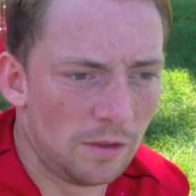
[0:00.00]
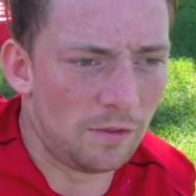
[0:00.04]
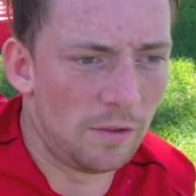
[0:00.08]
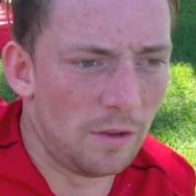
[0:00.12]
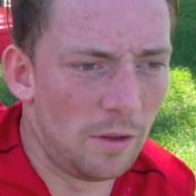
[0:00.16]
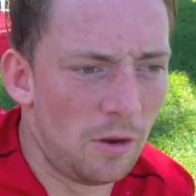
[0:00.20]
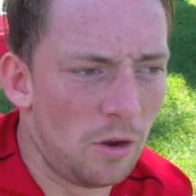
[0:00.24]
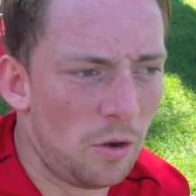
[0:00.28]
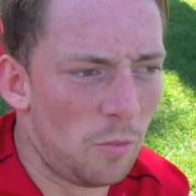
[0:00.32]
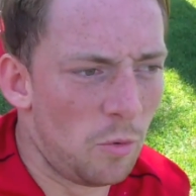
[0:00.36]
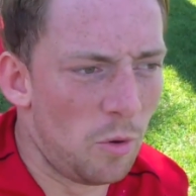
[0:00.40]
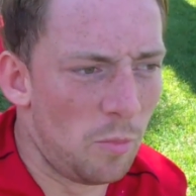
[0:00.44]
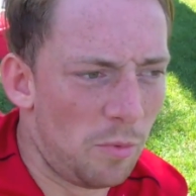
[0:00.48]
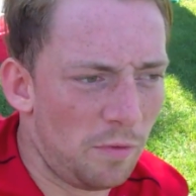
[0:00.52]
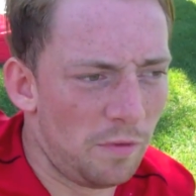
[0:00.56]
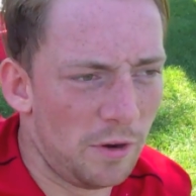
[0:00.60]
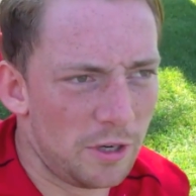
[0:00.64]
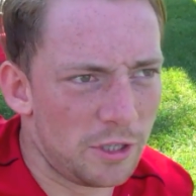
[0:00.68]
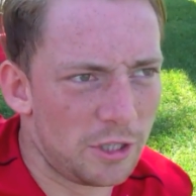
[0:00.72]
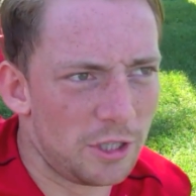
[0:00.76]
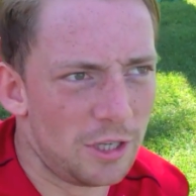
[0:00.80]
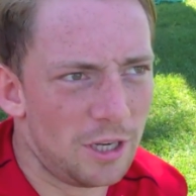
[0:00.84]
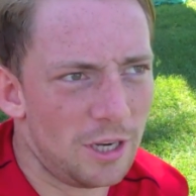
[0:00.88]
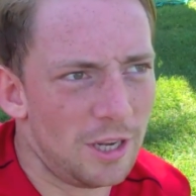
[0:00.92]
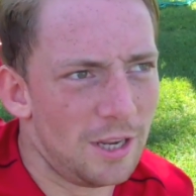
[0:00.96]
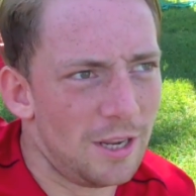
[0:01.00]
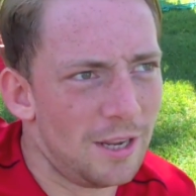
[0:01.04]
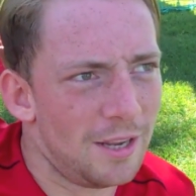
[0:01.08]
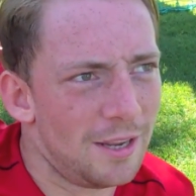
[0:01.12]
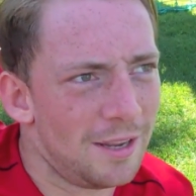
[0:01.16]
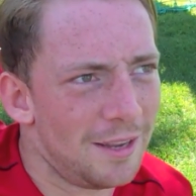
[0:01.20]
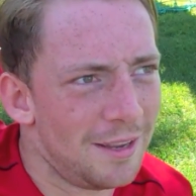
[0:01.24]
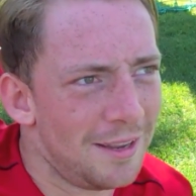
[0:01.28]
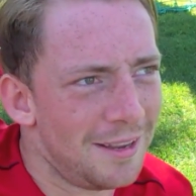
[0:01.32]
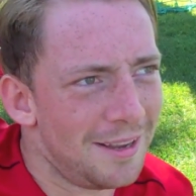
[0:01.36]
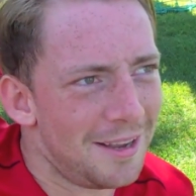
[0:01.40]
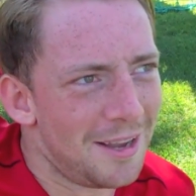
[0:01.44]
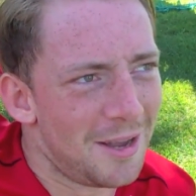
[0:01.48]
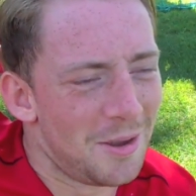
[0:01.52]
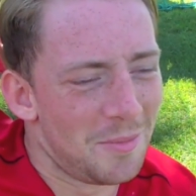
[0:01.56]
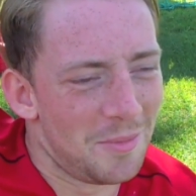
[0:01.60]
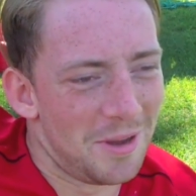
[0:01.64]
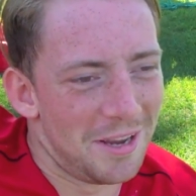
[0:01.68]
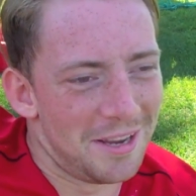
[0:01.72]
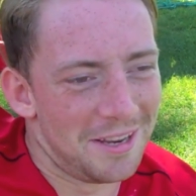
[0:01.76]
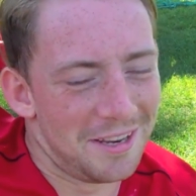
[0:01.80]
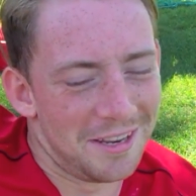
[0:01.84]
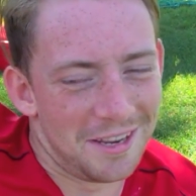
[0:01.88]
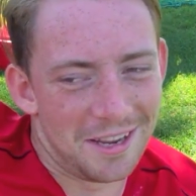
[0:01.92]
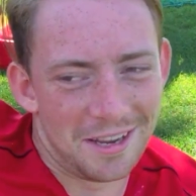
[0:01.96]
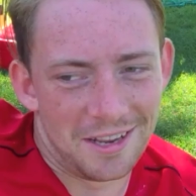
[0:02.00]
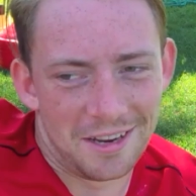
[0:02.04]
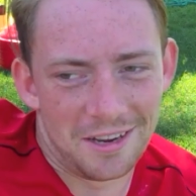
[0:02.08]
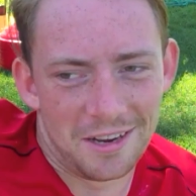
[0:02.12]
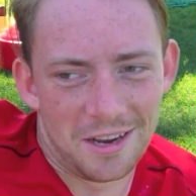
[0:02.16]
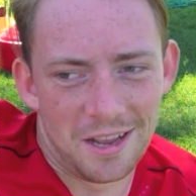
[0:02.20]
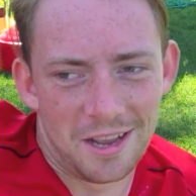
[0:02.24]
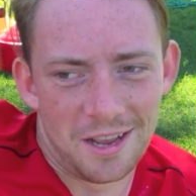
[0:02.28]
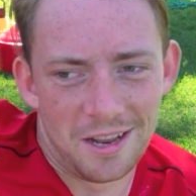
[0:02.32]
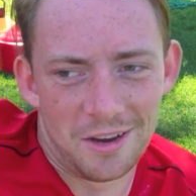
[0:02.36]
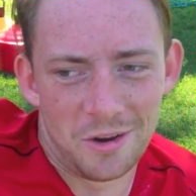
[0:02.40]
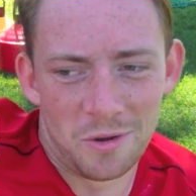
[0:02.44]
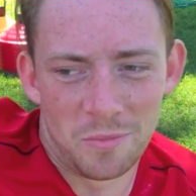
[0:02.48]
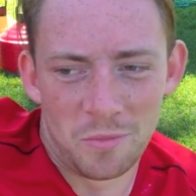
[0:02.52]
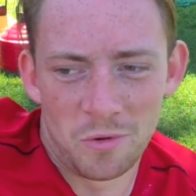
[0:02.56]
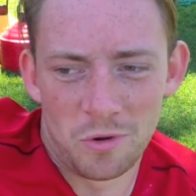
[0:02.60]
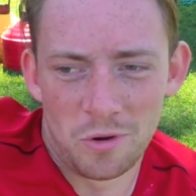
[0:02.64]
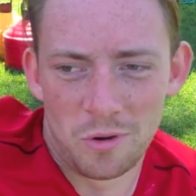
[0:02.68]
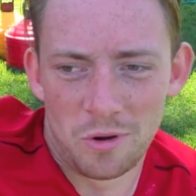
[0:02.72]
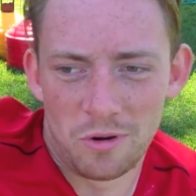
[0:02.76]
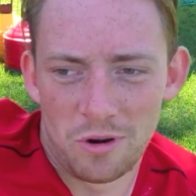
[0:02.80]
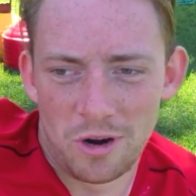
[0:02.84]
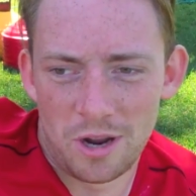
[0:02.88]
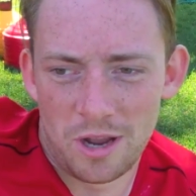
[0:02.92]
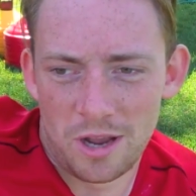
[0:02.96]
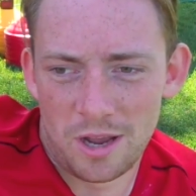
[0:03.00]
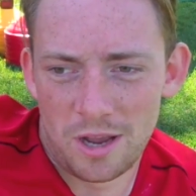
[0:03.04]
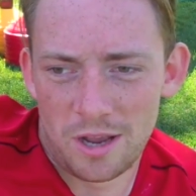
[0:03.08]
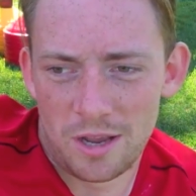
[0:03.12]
It's a lot more professional here. I mean, you get a lot more,